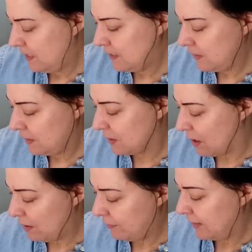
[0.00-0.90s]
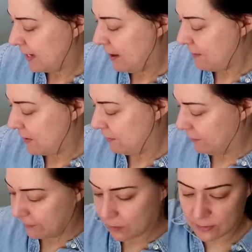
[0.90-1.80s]
This feels awfully heavy
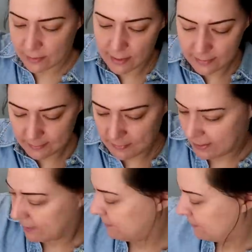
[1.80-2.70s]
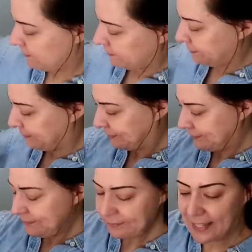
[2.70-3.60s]
for first class now.
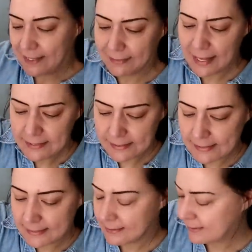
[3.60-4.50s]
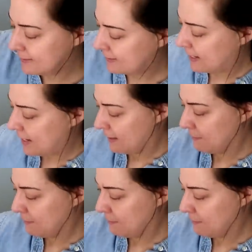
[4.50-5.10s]
Let's see.